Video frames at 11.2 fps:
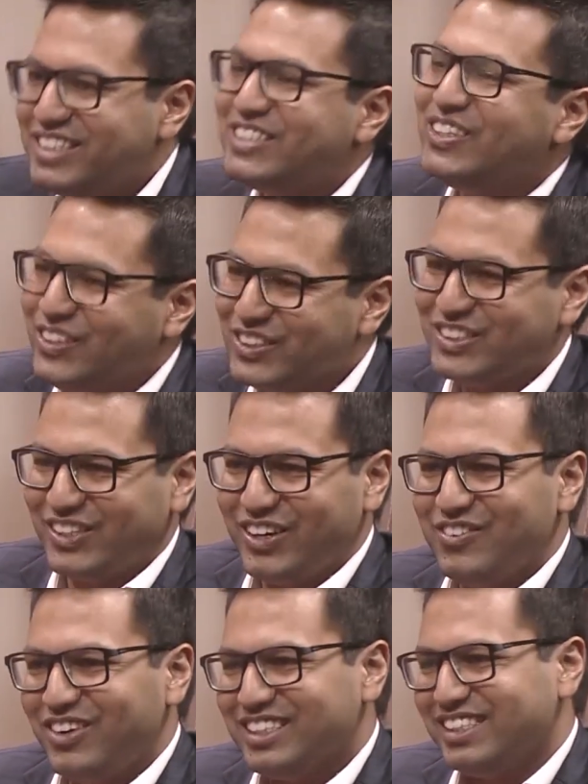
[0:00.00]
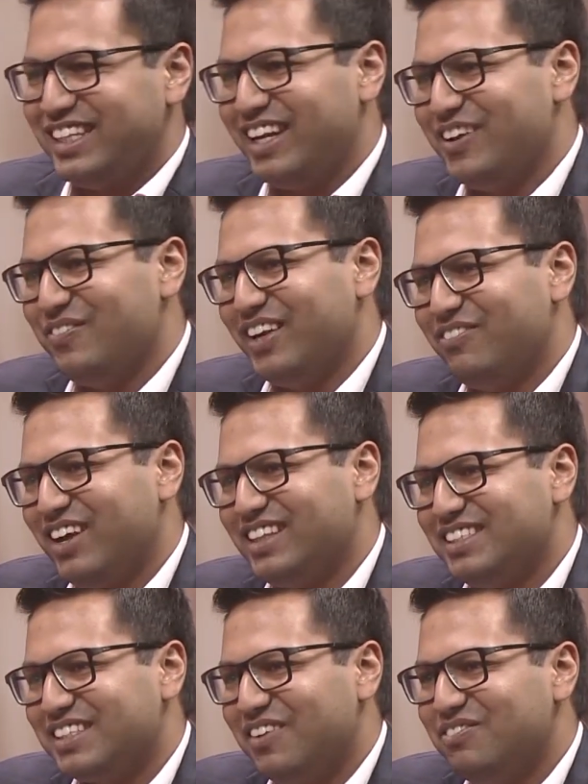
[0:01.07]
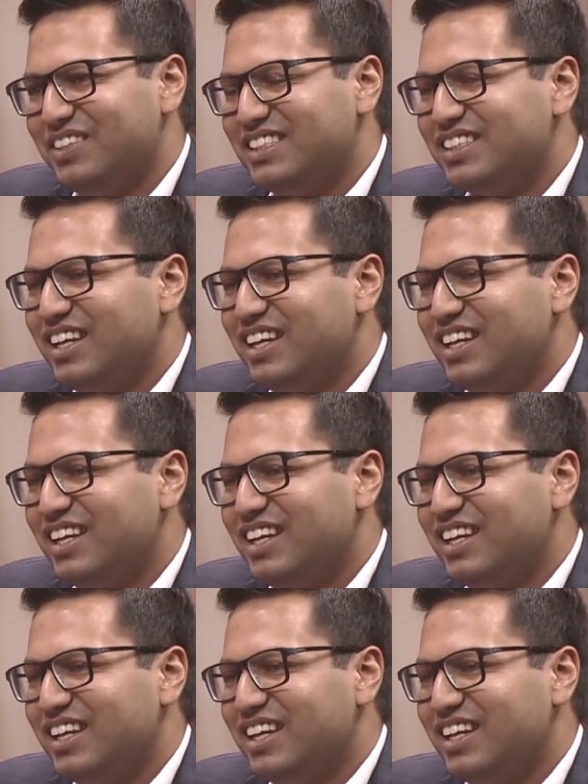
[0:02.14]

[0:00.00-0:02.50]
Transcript: So those sort of watches that are made by these companies.